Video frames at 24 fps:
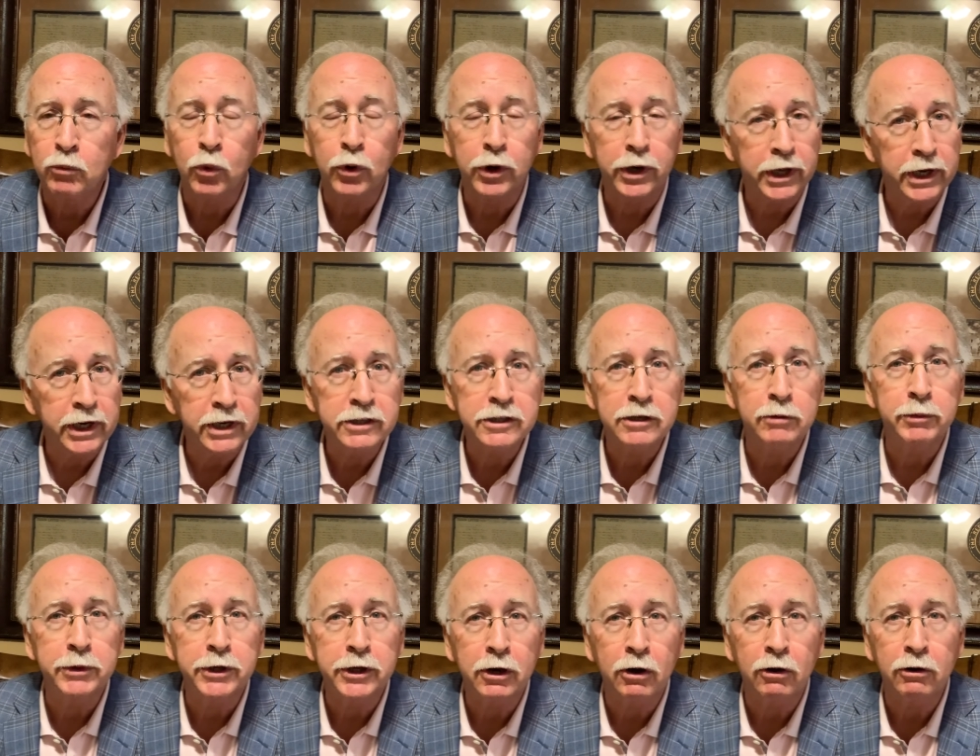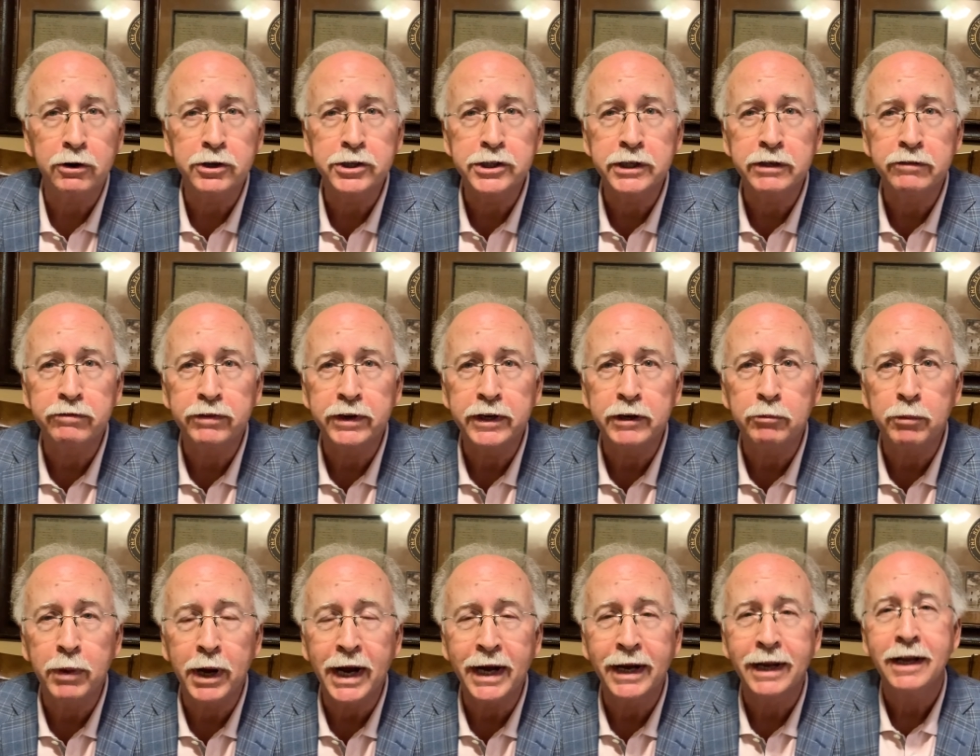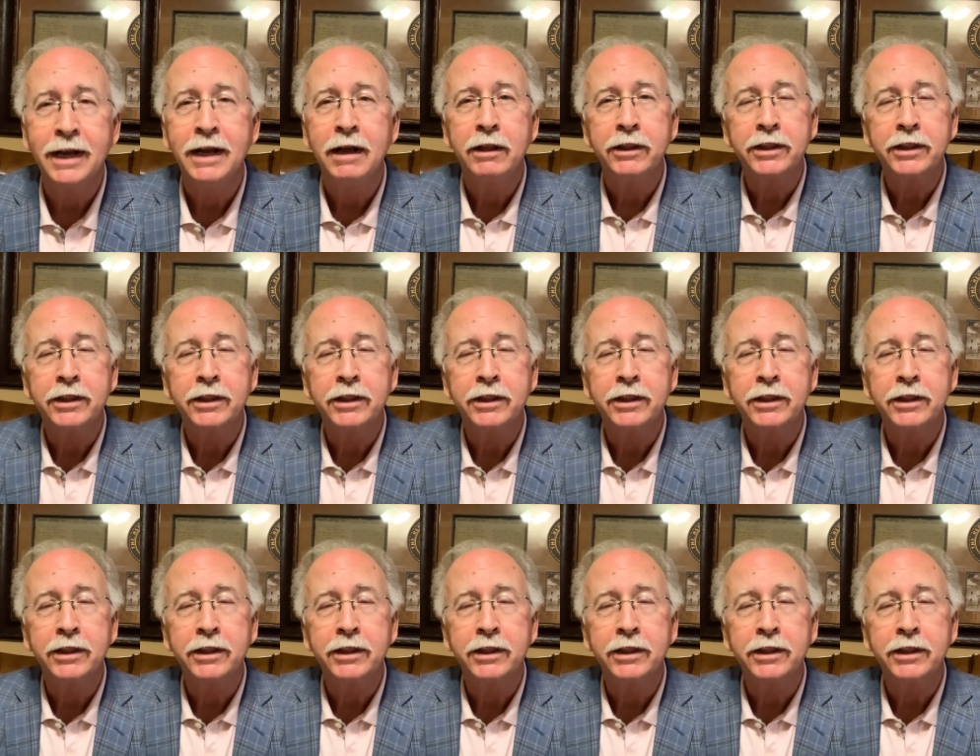We're getting some encouraging feedback.